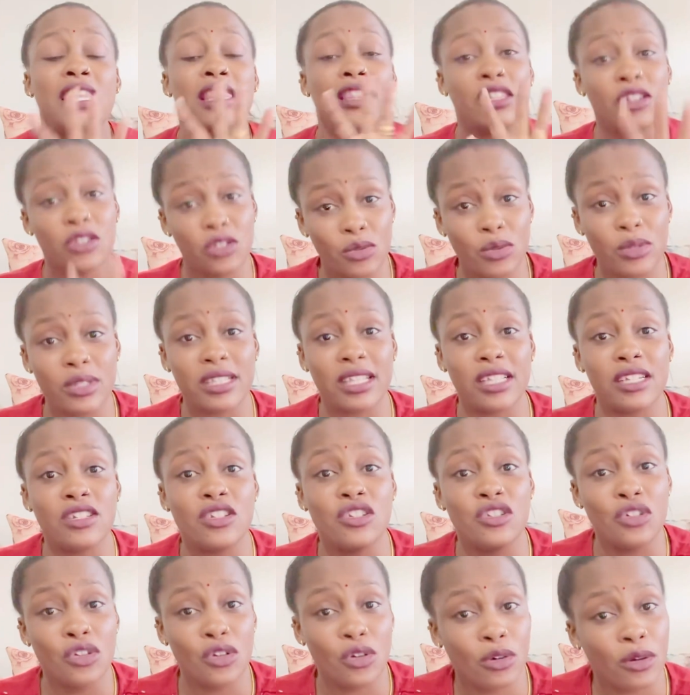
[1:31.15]
Those ones that
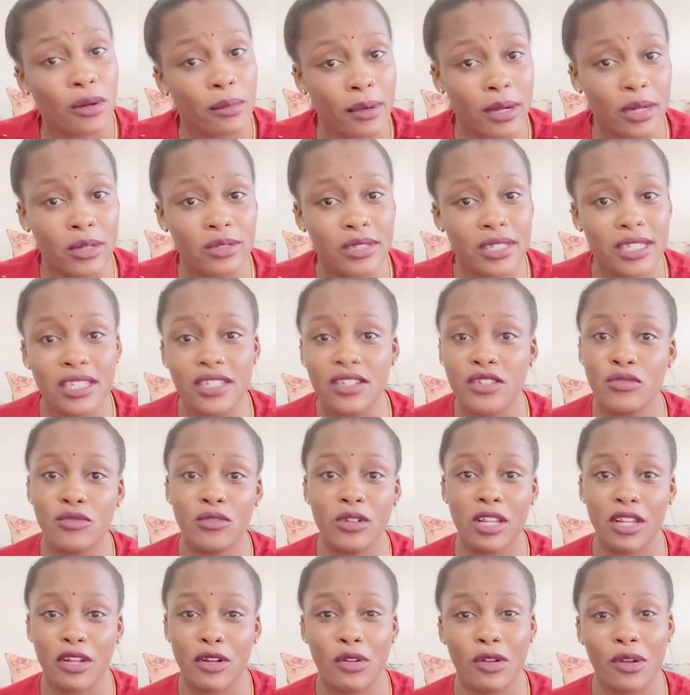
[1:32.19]
know about it
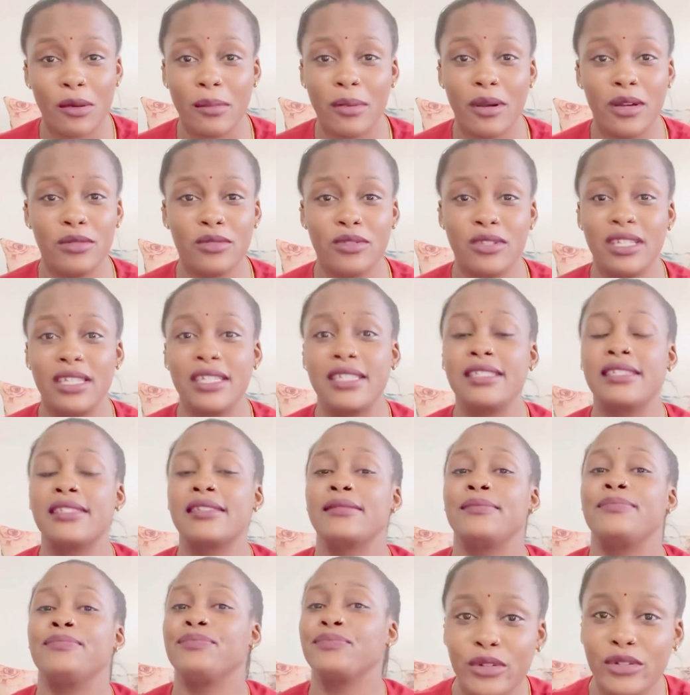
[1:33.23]
really know about
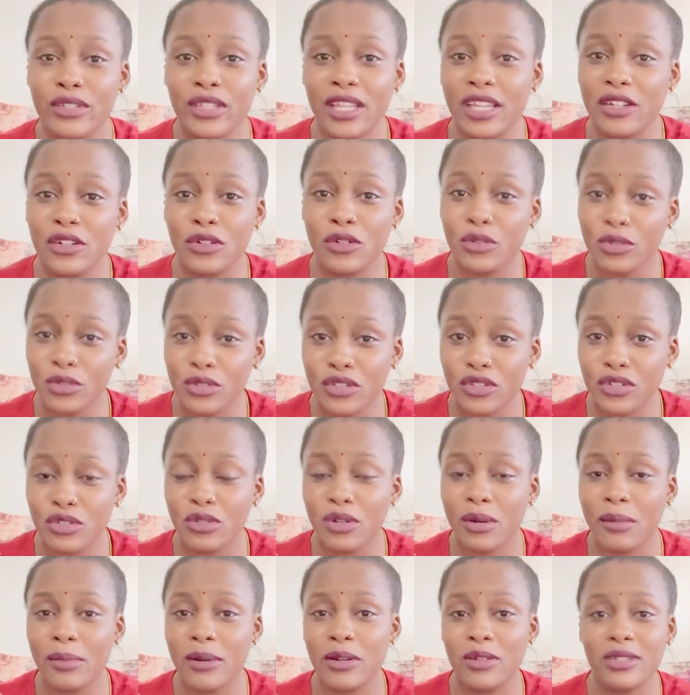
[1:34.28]
it, that don't
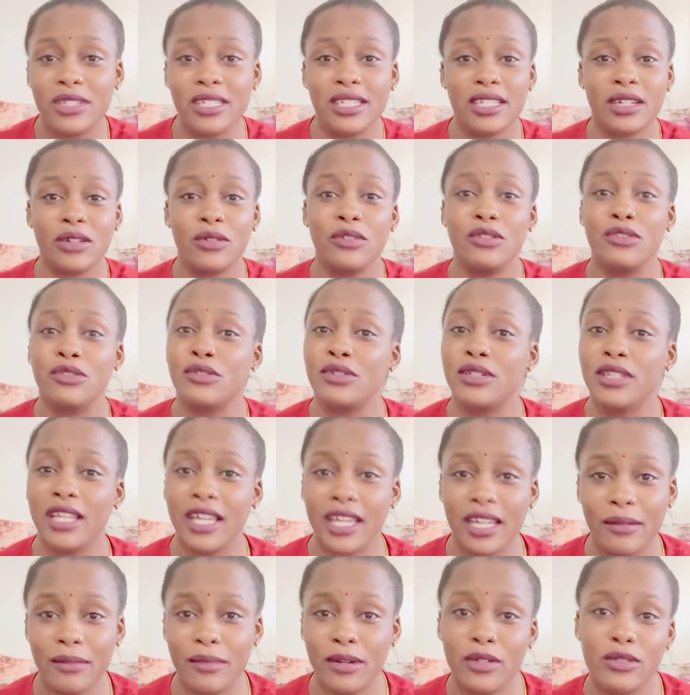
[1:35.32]
know about it are going to
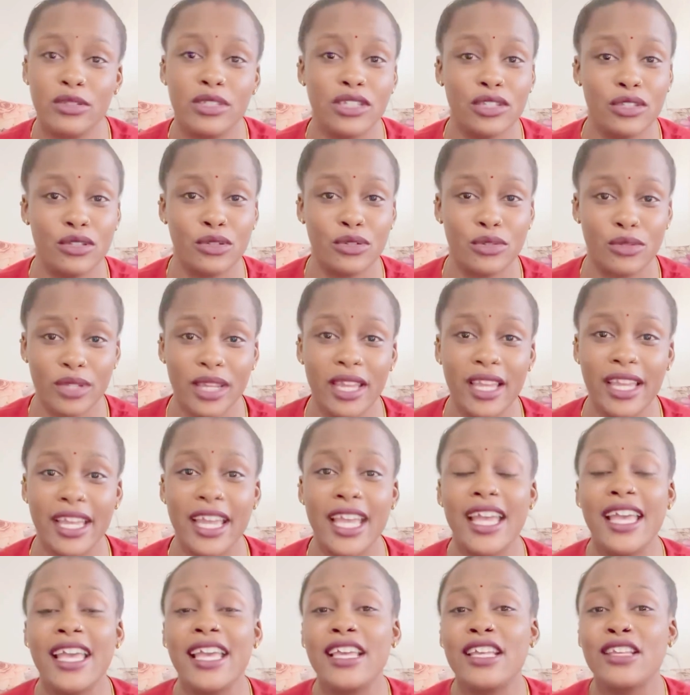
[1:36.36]
learn about it today.
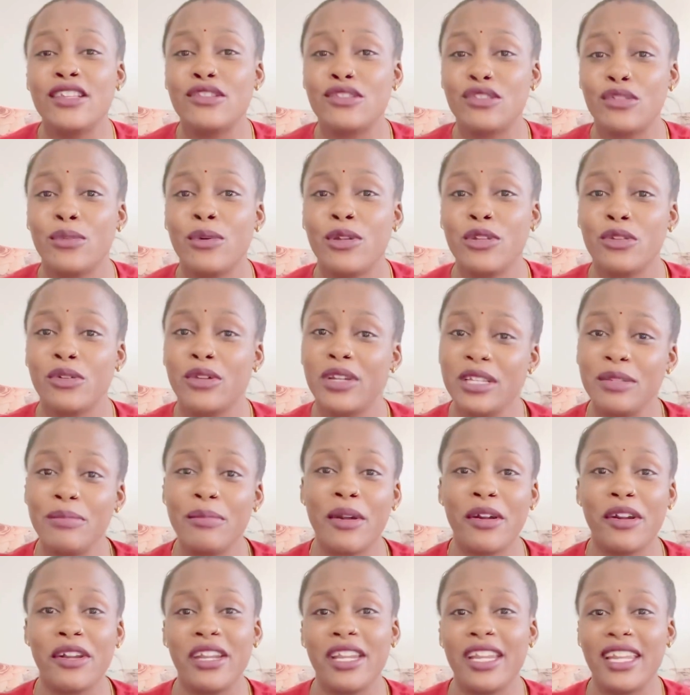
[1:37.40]
So when you get
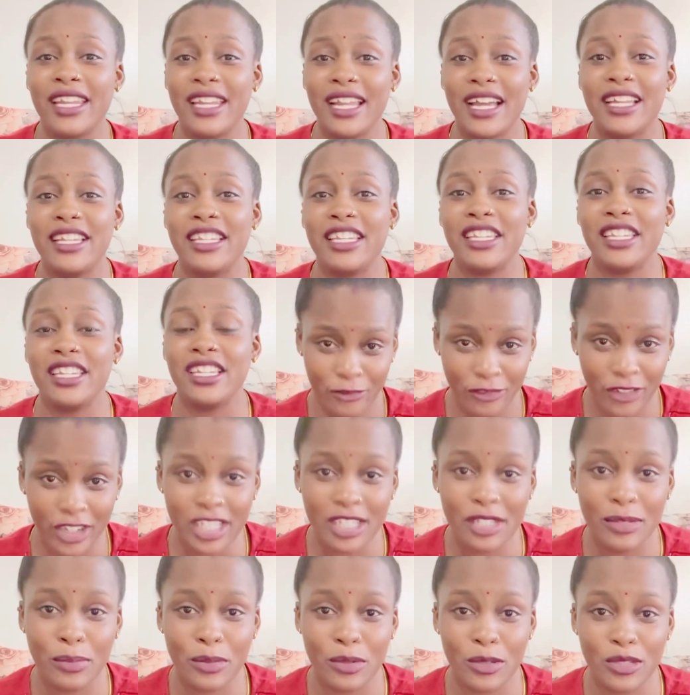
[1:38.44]
married in an Indian,
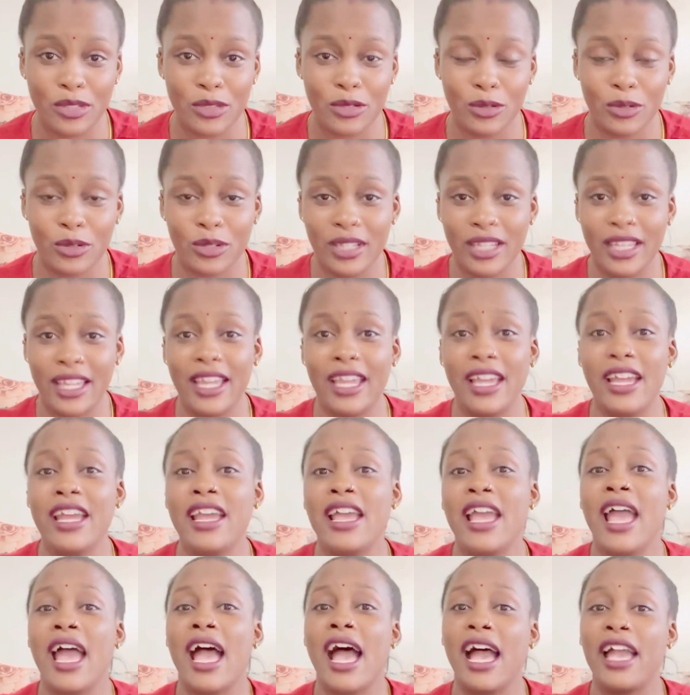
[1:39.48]
first pause on there,
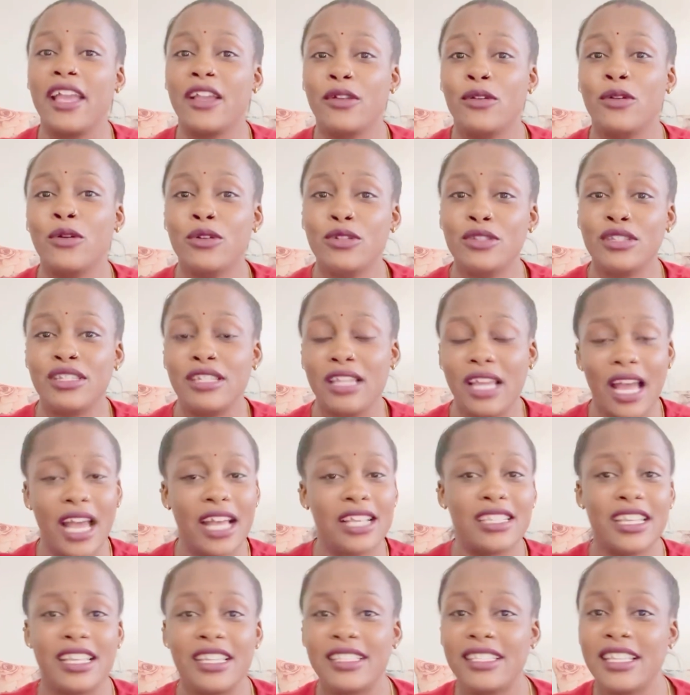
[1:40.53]

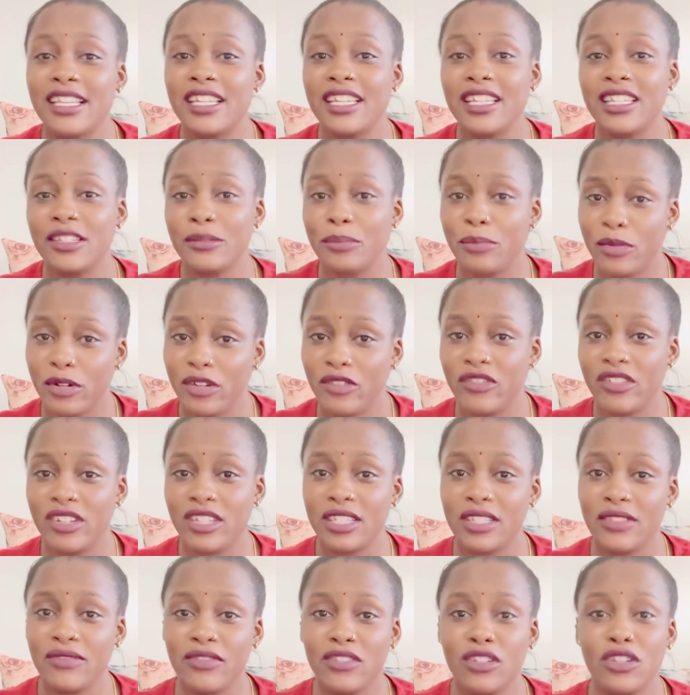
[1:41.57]
as I said in the
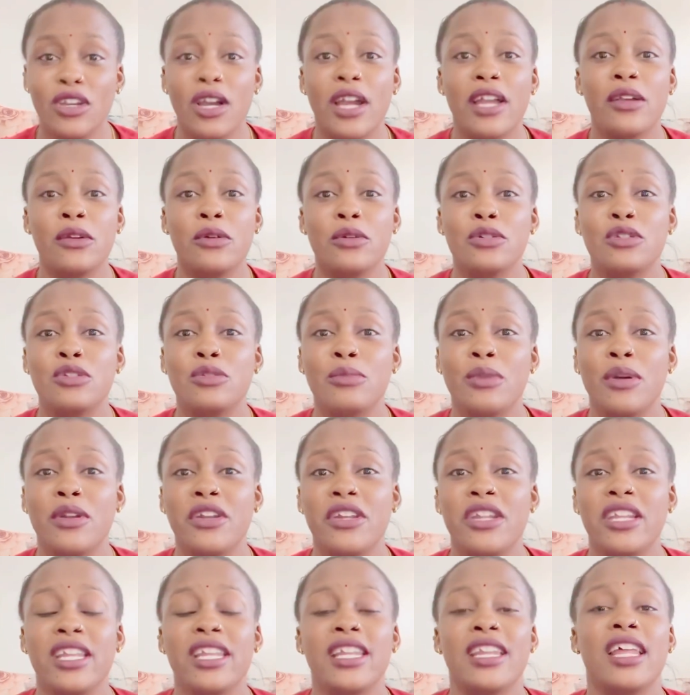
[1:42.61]
previous video, I got
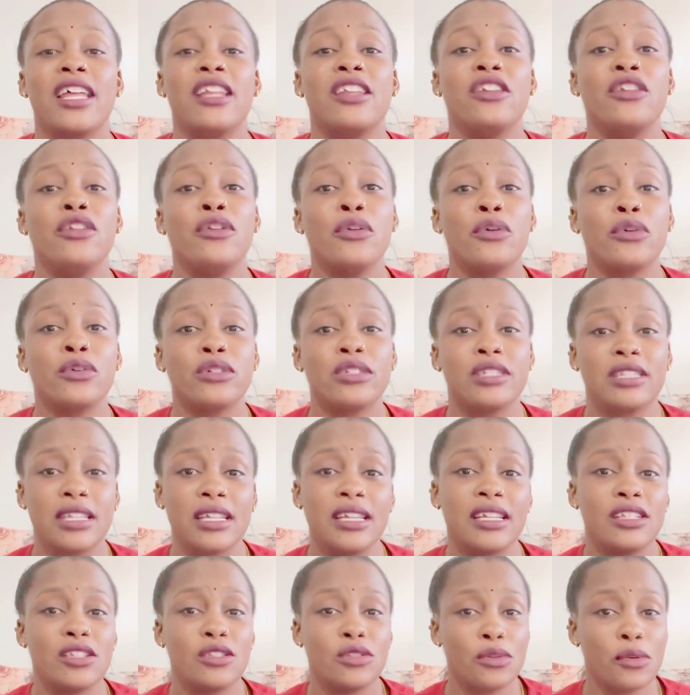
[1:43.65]
married in a not
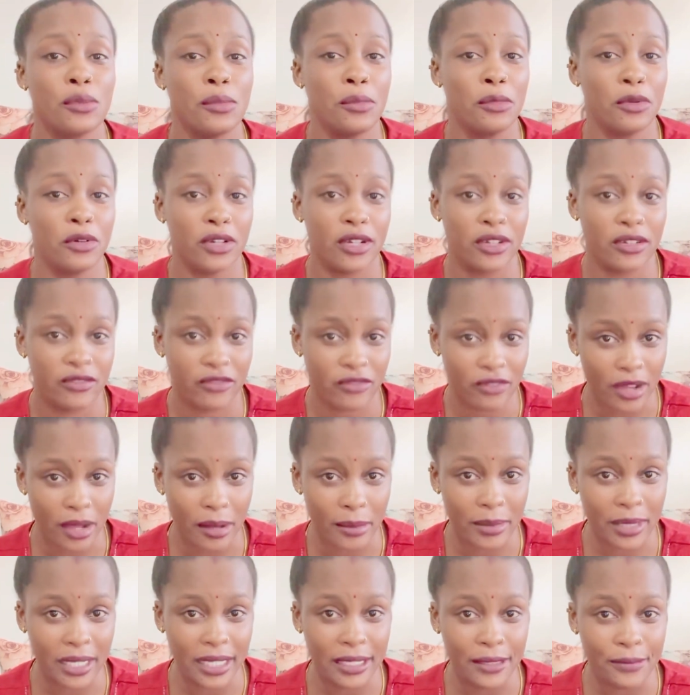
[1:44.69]
so modern
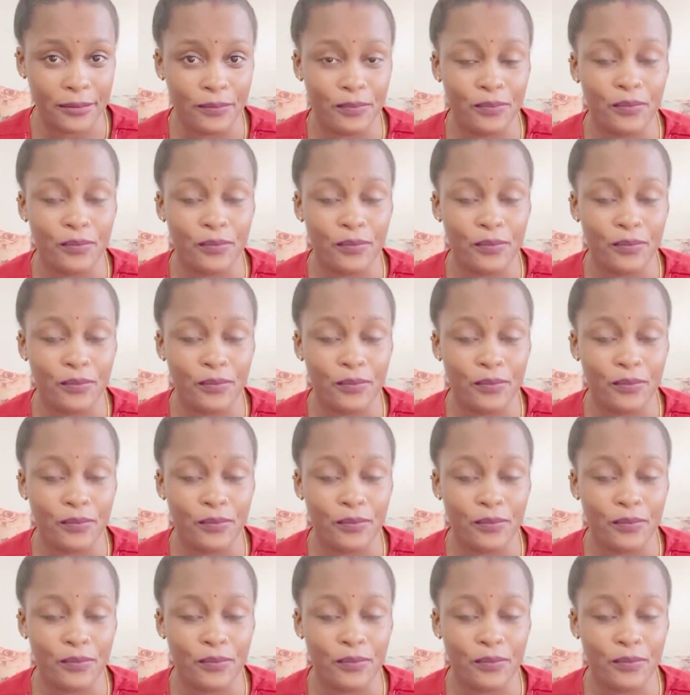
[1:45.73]
family,